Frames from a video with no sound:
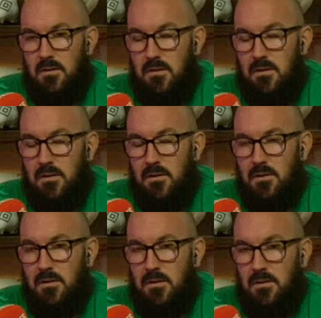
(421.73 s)

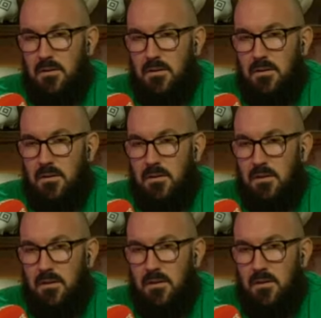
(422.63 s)

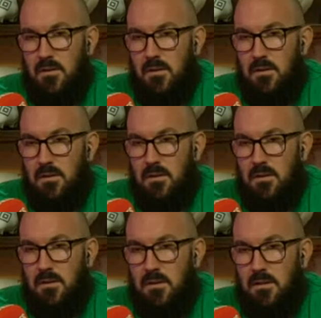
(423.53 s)

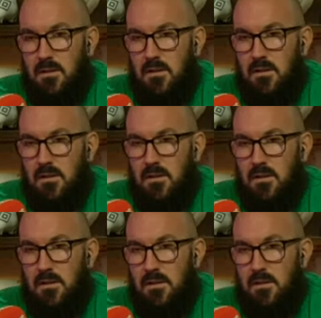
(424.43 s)

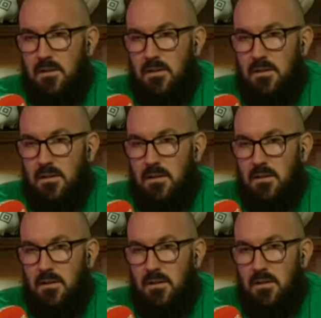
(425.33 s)

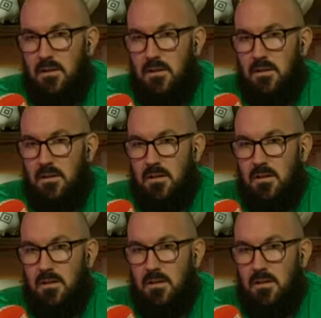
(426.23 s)

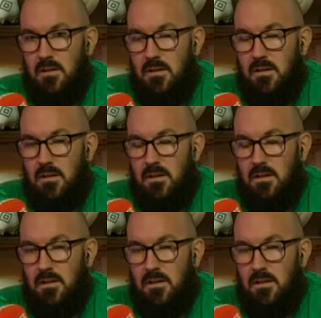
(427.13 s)
No words are spoken by the person on screen.